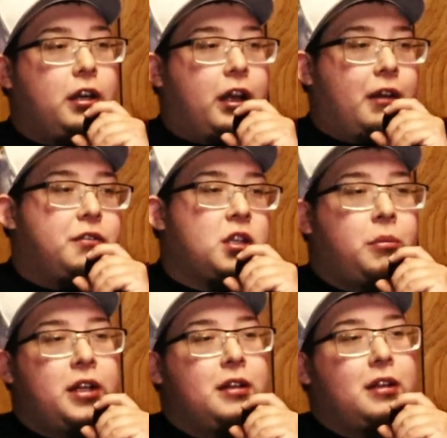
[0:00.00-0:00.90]
if
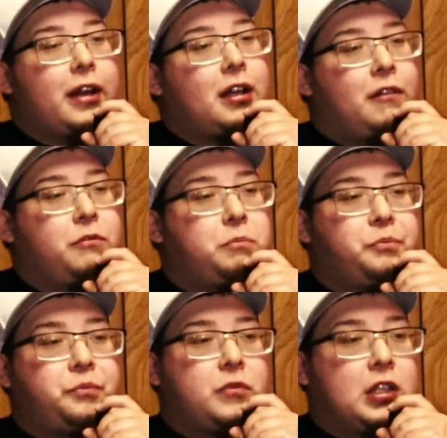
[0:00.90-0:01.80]
somebody, like, if
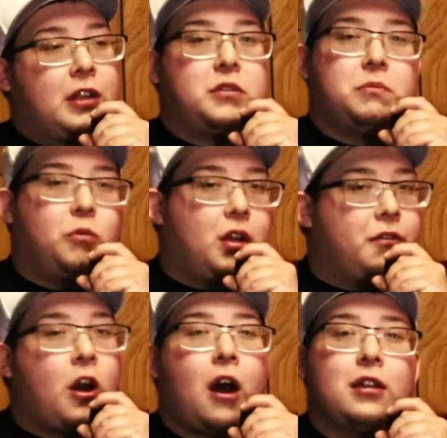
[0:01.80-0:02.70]
one
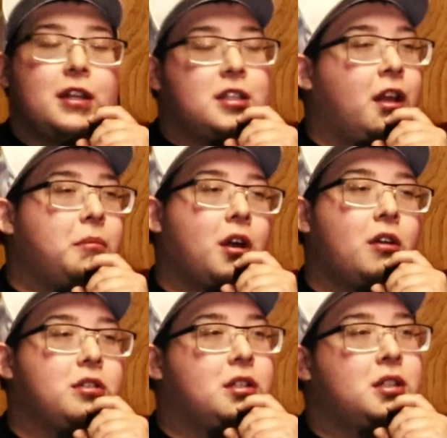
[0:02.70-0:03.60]
of y'all listening,
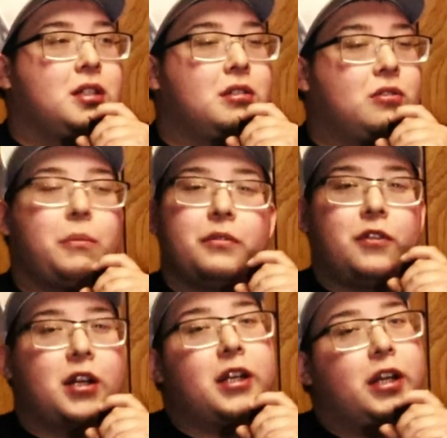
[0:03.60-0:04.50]
bro, just drop your
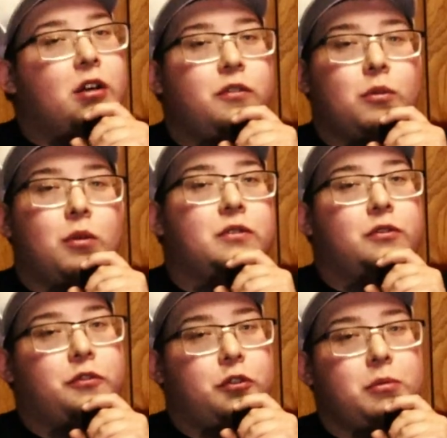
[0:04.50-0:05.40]
fucking ego for once
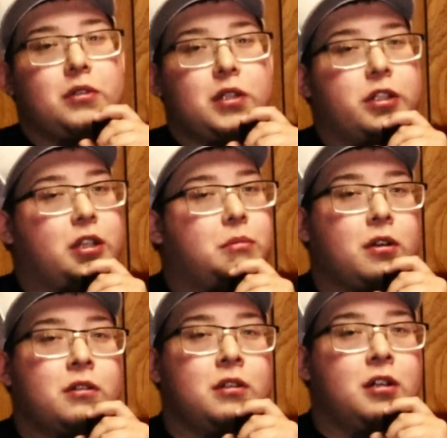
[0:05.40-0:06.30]
for the music shit,
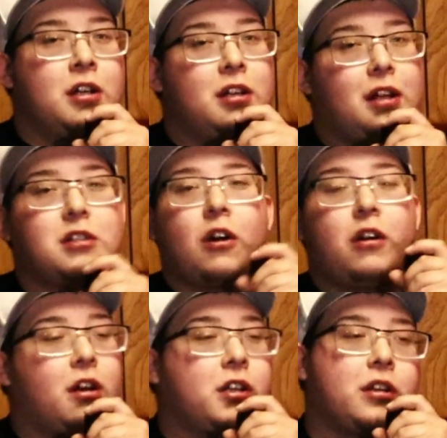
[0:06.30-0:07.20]
bro. That's all
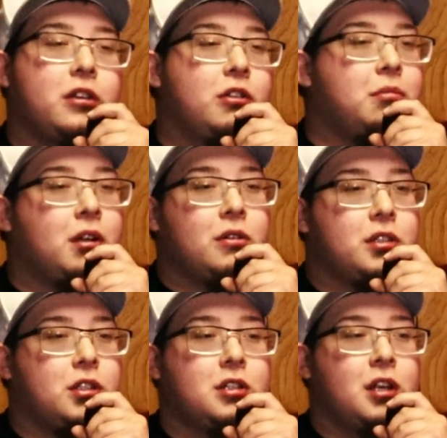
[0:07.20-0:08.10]
y'all need to do, bro,
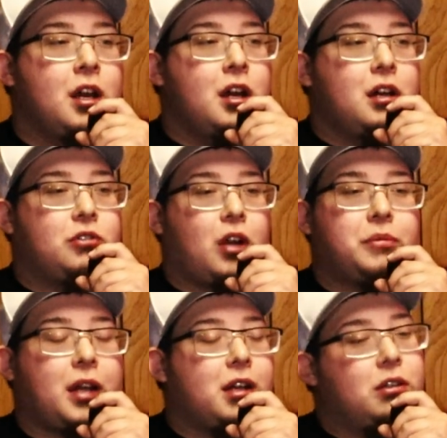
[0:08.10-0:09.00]
is just
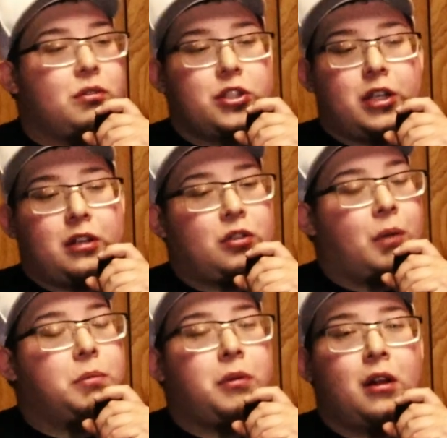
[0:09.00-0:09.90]
drop that ego shit,
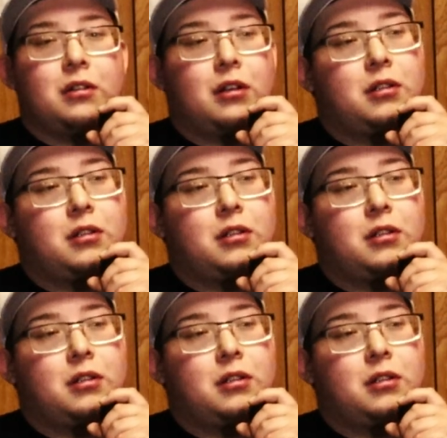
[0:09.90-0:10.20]
drop the politics.